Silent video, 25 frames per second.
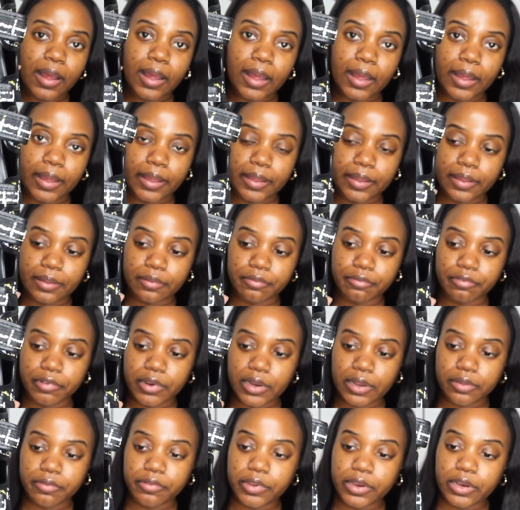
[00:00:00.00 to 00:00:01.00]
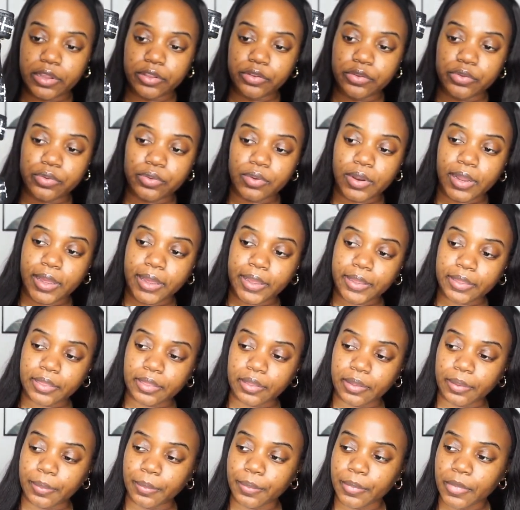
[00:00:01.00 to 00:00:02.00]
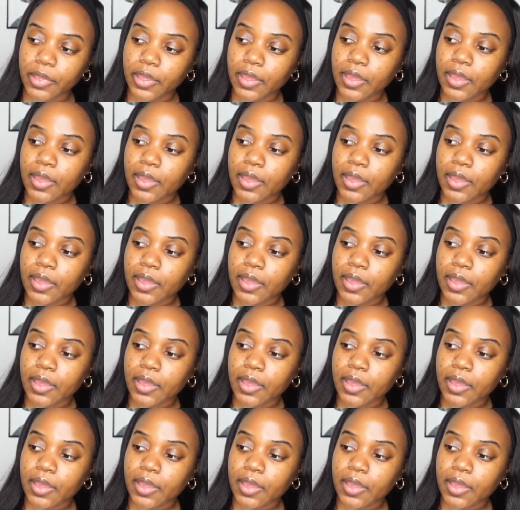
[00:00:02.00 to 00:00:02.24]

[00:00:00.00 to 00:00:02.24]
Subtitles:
I really do like them.